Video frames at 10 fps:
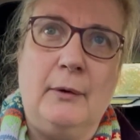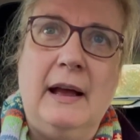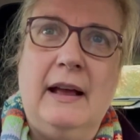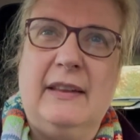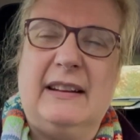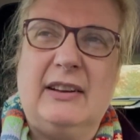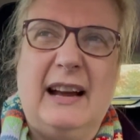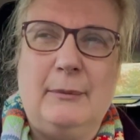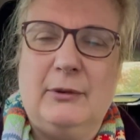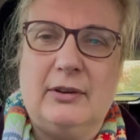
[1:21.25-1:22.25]
I think
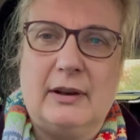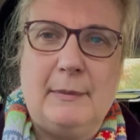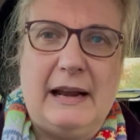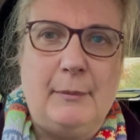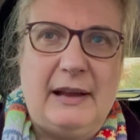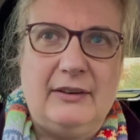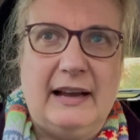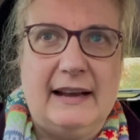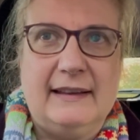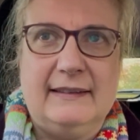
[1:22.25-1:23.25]
time's just going to be a little bit
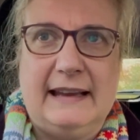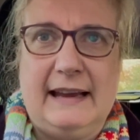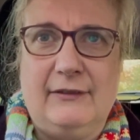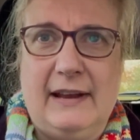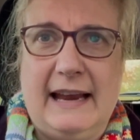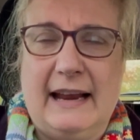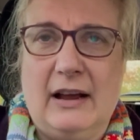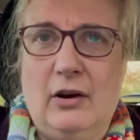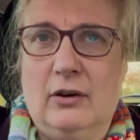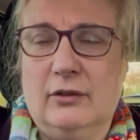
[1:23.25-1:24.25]
tight this evening
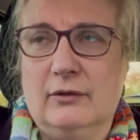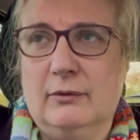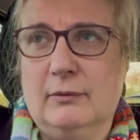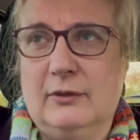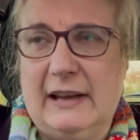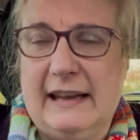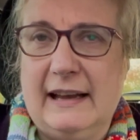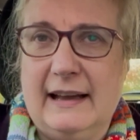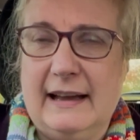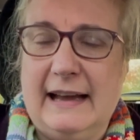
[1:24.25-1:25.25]
on
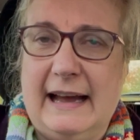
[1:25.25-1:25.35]
dinner,